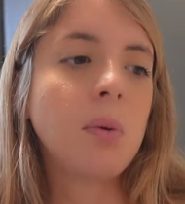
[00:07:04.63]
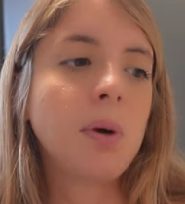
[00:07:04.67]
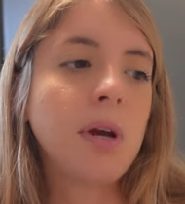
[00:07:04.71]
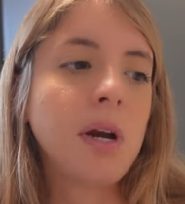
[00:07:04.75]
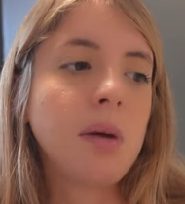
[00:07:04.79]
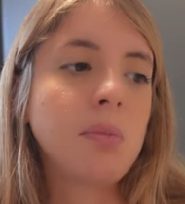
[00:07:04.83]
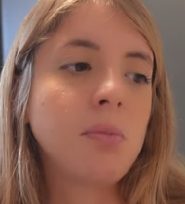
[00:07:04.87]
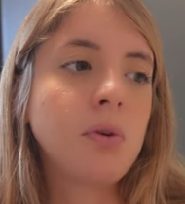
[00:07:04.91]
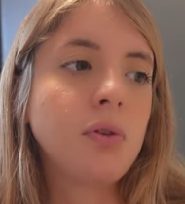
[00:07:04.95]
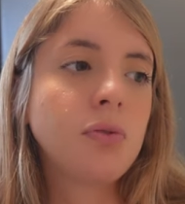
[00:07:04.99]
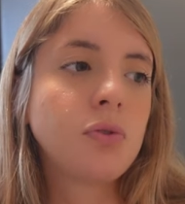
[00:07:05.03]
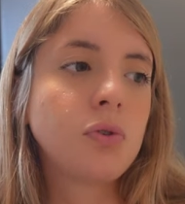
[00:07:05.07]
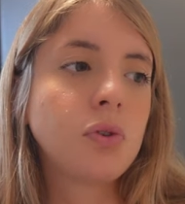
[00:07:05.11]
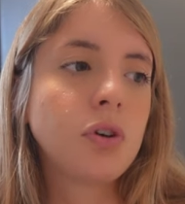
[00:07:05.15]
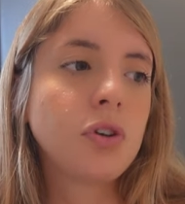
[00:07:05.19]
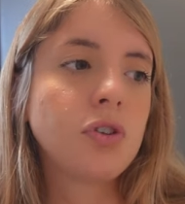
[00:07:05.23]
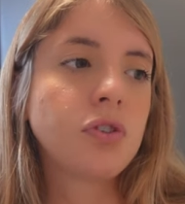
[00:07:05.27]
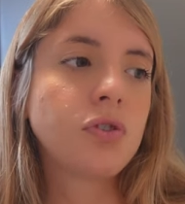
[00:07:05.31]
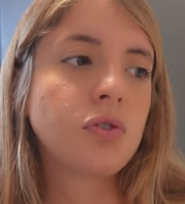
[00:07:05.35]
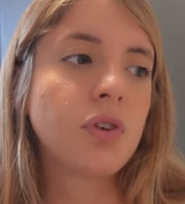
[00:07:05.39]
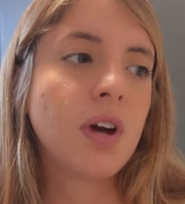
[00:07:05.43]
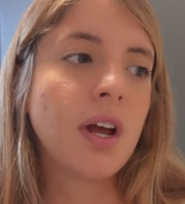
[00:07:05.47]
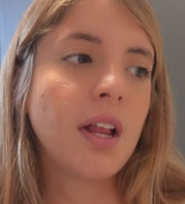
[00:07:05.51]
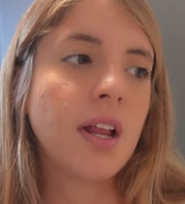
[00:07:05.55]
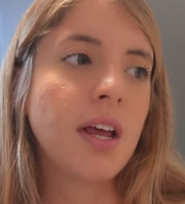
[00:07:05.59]
When I moved to
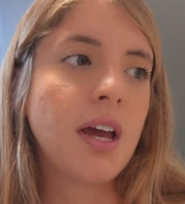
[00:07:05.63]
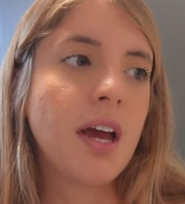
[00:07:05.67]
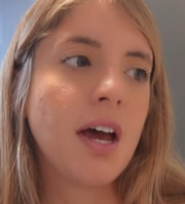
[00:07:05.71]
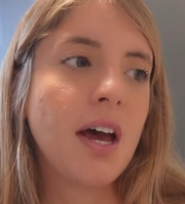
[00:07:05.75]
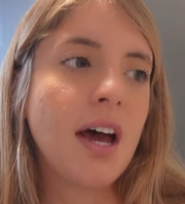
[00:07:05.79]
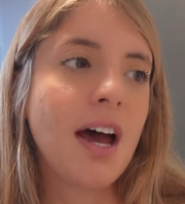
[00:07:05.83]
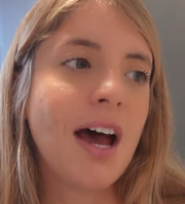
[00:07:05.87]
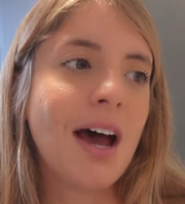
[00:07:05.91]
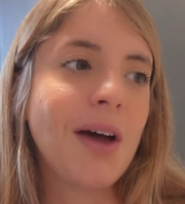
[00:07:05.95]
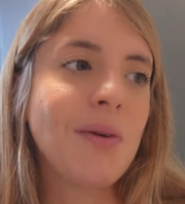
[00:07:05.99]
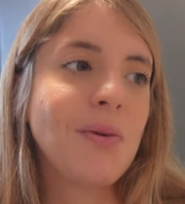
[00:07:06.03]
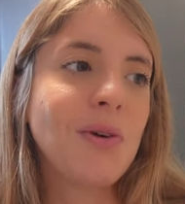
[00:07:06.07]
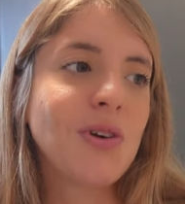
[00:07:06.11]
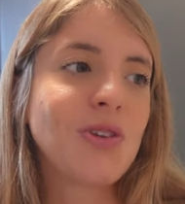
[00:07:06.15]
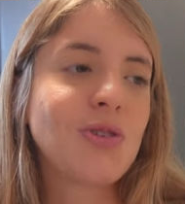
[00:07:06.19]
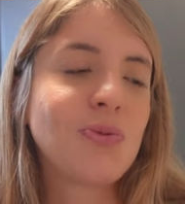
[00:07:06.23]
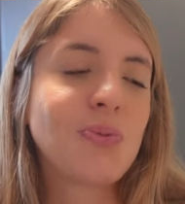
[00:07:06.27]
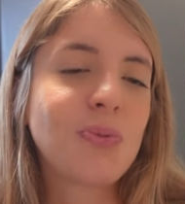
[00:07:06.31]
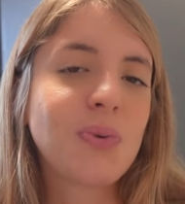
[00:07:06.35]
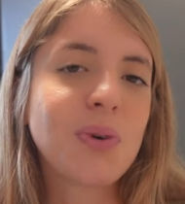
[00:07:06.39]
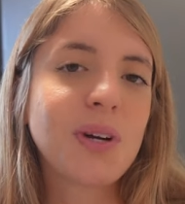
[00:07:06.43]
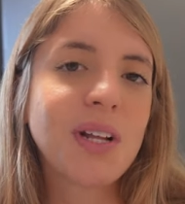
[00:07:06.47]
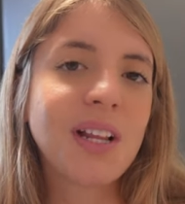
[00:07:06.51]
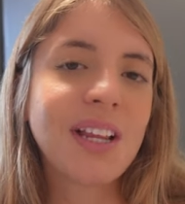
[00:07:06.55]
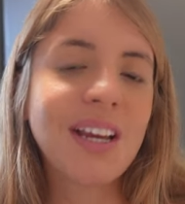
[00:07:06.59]
Australia, I was
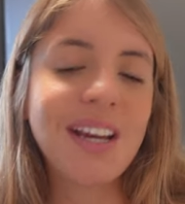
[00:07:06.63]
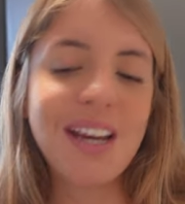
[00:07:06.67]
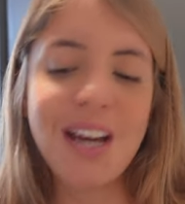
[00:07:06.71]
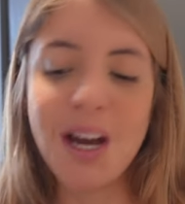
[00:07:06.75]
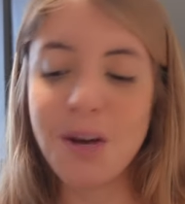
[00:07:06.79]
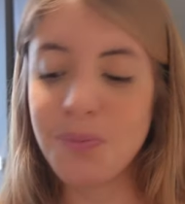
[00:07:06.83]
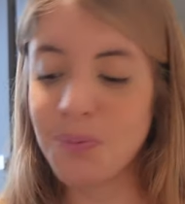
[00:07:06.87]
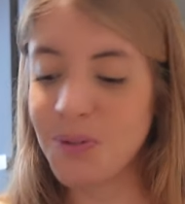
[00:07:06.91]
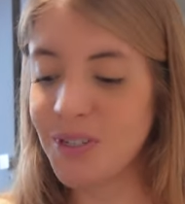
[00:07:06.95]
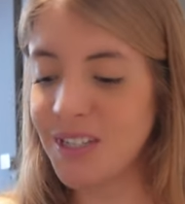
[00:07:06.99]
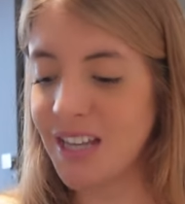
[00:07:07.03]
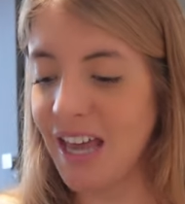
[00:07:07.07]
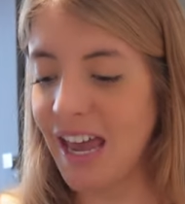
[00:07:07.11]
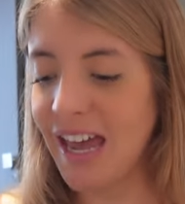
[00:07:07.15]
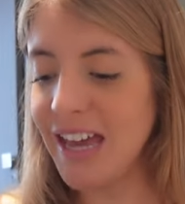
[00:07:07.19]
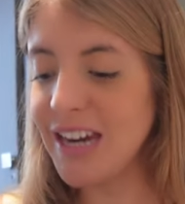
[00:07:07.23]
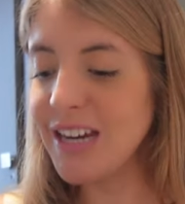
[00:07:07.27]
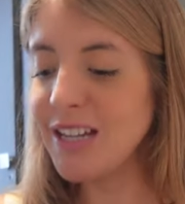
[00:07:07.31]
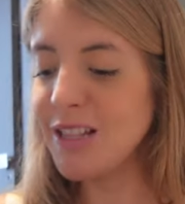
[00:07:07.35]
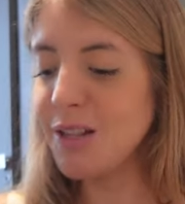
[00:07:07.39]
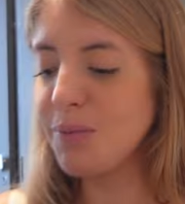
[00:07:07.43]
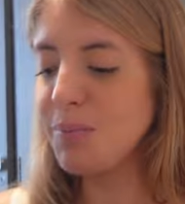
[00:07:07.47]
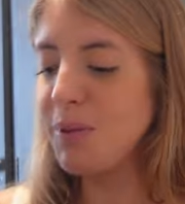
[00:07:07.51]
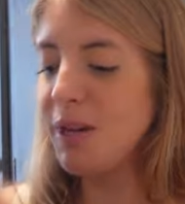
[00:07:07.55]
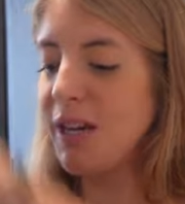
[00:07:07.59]
really upset
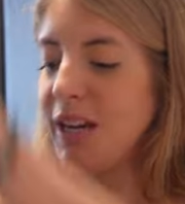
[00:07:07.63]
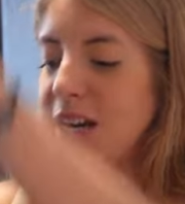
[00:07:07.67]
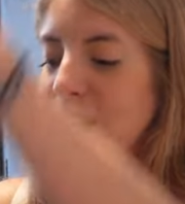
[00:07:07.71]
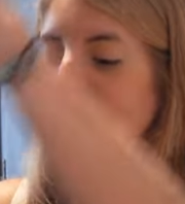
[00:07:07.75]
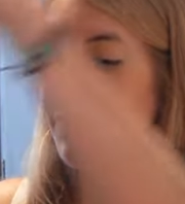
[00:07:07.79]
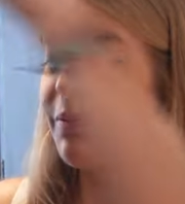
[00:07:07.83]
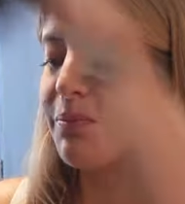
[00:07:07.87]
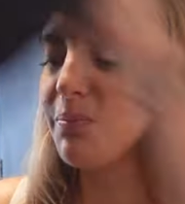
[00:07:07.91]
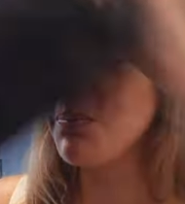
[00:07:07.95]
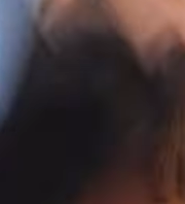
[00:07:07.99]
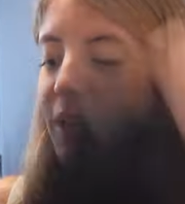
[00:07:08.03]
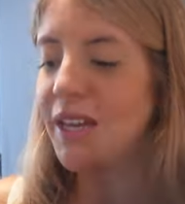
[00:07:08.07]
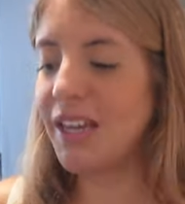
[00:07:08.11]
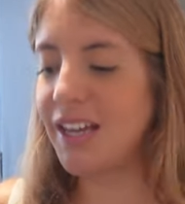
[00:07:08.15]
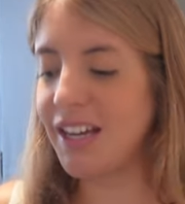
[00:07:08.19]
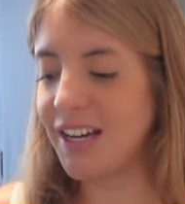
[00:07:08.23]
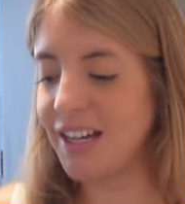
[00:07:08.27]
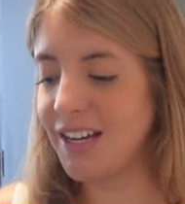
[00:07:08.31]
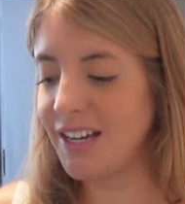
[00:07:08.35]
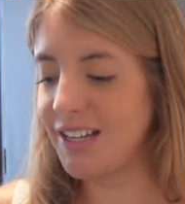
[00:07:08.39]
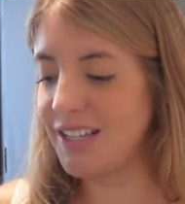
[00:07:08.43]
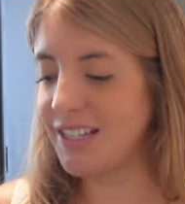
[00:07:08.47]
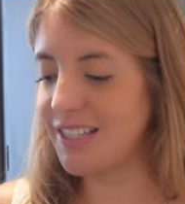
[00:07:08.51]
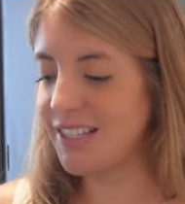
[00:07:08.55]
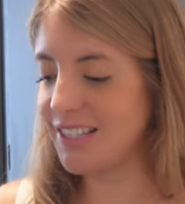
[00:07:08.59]
in the beginning
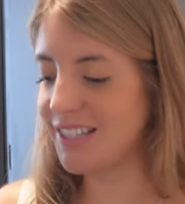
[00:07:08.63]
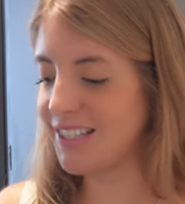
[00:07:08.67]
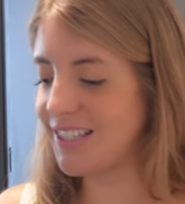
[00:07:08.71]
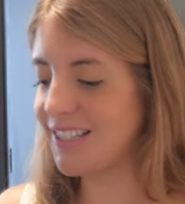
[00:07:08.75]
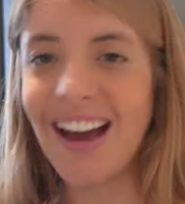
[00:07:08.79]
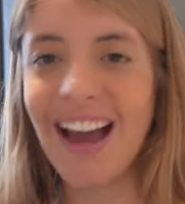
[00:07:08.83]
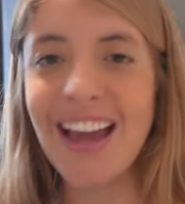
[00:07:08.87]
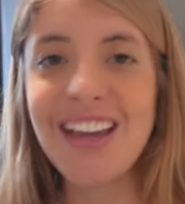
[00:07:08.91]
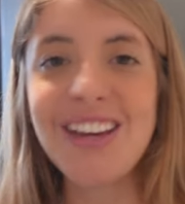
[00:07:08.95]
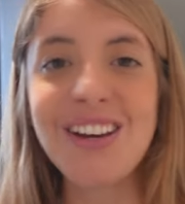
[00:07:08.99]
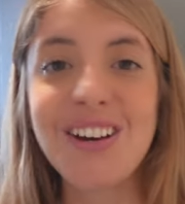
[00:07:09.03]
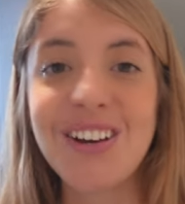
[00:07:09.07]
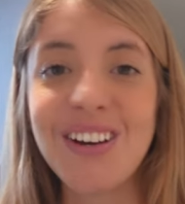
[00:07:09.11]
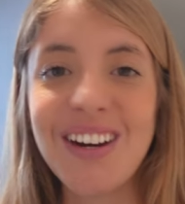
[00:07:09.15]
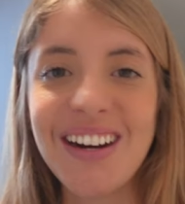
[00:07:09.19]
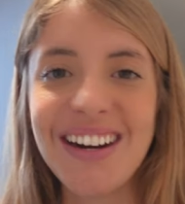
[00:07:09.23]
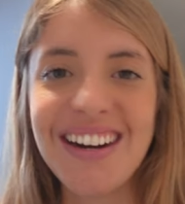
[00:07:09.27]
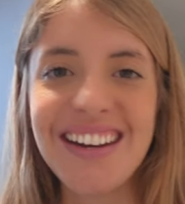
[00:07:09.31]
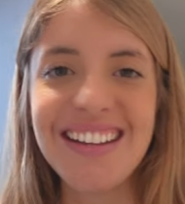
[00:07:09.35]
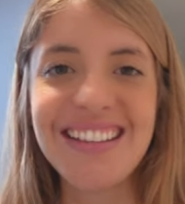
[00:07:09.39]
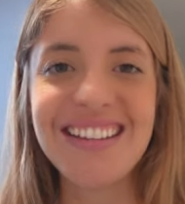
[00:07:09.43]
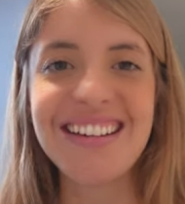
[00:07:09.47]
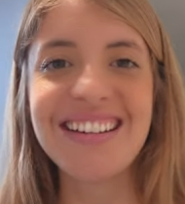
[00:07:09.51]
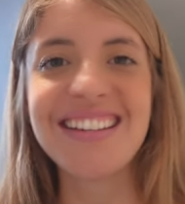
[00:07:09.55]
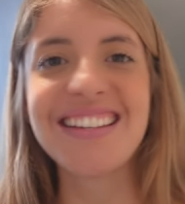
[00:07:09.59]
because I
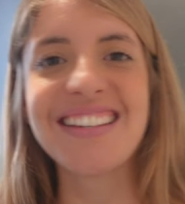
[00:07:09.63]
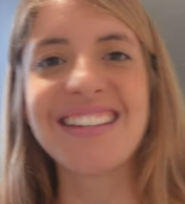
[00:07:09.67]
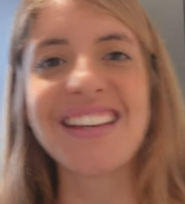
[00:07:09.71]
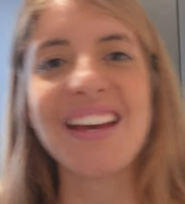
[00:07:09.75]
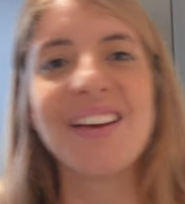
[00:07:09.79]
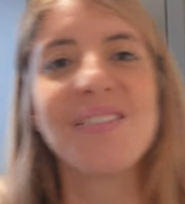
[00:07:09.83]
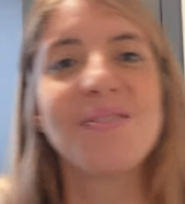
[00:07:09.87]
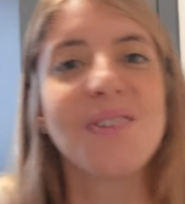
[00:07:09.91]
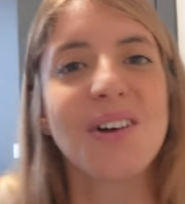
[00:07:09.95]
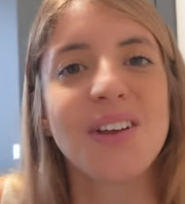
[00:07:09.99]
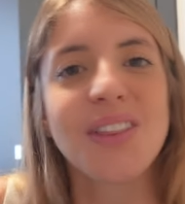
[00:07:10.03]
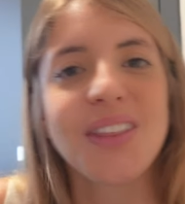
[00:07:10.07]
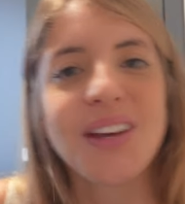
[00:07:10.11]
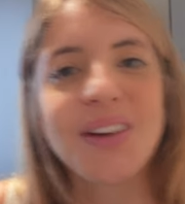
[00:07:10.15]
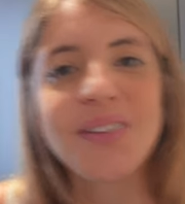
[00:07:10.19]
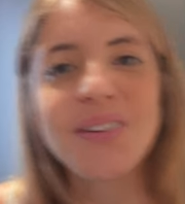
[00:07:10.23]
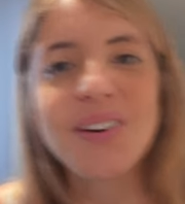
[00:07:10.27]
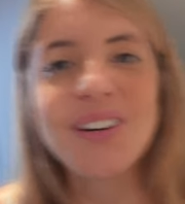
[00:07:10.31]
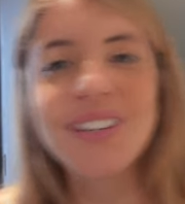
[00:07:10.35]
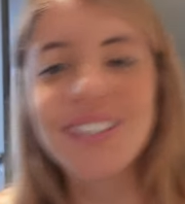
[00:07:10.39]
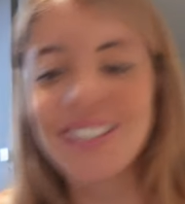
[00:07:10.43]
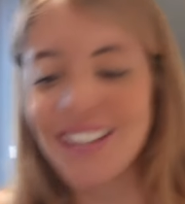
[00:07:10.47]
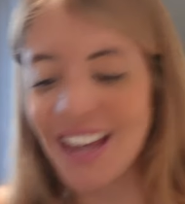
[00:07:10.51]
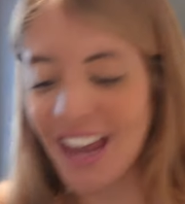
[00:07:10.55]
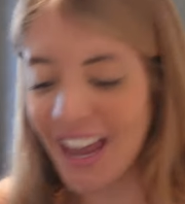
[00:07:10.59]
couldn't understand what they
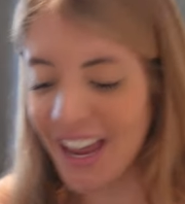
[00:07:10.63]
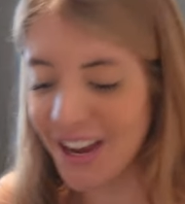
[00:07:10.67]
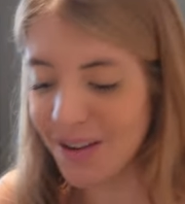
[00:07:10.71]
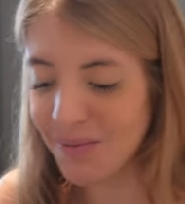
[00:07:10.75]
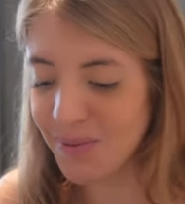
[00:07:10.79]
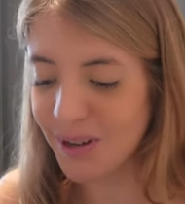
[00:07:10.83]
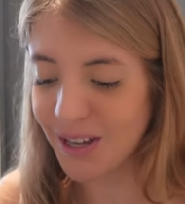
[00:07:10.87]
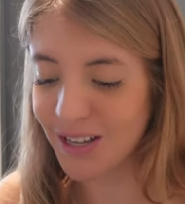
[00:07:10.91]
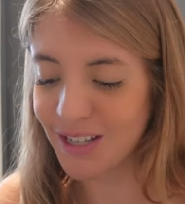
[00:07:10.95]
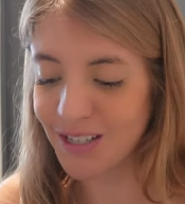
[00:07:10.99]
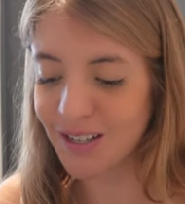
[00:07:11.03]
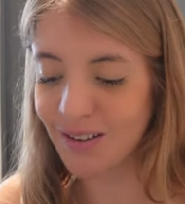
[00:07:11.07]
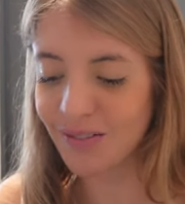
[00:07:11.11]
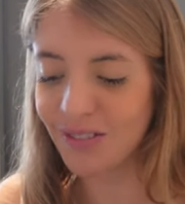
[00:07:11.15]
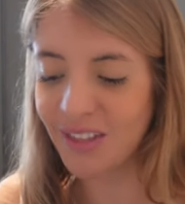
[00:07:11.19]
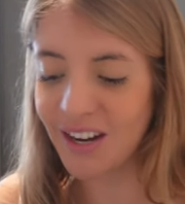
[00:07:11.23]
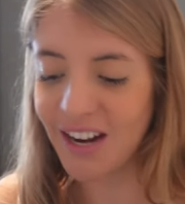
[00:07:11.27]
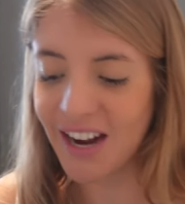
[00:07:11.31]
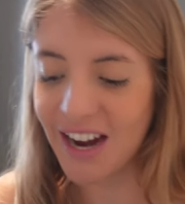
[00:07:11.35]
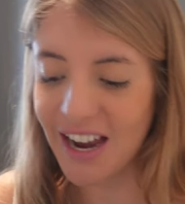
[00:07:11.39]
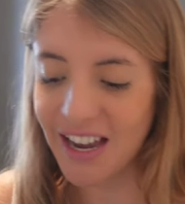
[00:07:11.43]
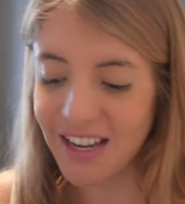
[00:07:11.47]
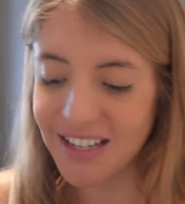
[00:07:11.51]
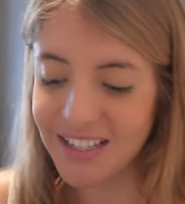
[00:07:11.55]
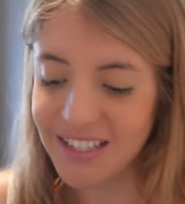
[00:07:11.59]
were saying because of
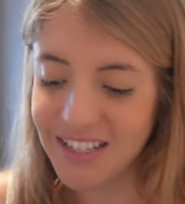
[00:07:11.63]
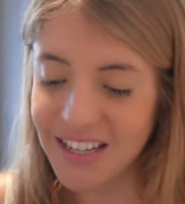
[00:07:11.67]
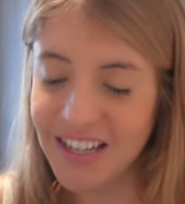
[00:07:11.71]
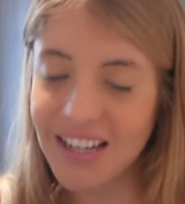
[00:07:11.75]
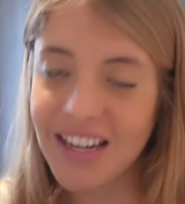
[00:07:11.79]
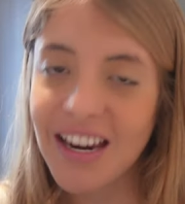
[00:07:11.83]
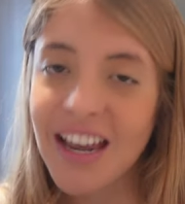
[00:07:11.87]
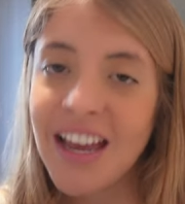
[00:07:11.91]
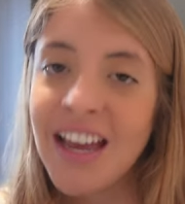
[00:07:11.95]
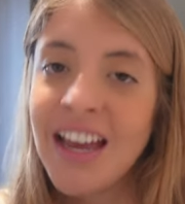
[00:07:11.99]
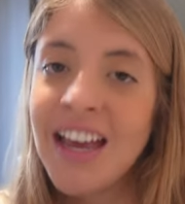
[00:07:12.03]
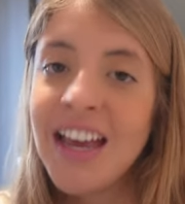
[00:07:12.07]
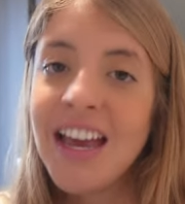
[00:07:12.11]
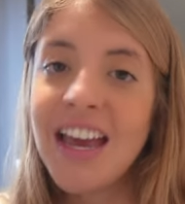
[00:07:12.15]
their accent,